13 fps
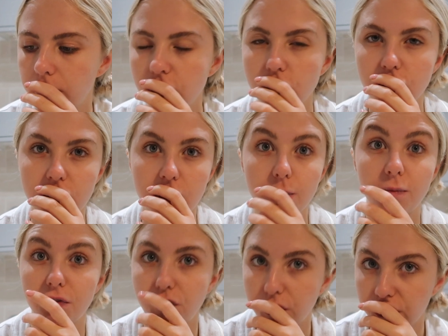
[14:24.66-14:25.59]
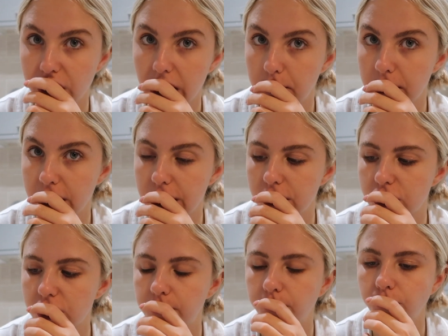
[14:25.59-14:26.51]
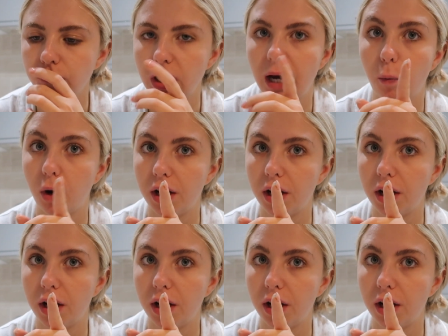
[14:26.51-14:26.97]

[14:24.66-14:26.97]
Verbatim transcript: So I did them for fifteen minutes. At